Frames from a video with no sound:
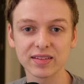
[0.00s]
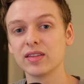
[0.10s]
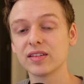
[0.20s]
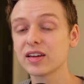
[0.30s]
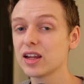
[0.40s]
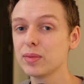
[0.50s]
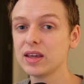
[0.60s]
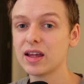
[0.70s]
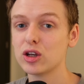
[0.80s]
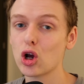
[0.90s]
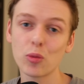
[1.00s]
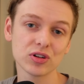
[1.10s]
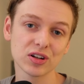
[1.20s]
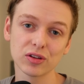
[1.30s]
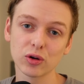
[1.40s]
This is going to be in no
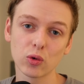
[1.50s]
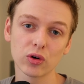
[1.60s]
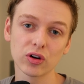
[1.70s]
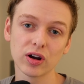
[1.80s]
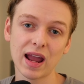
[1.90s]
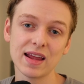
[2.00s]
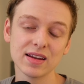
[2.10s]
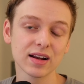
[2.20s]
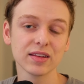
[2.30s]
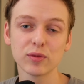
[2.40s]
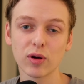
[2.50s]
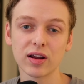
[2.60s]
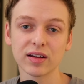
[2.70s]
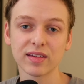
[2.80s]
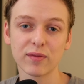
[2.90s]
particular order, and none of these
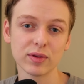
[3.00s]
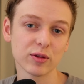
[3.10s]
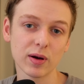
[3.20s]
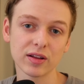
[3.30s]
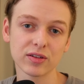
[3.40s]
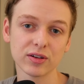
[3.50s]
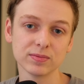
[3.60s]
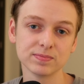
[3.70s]
products have been sponsored.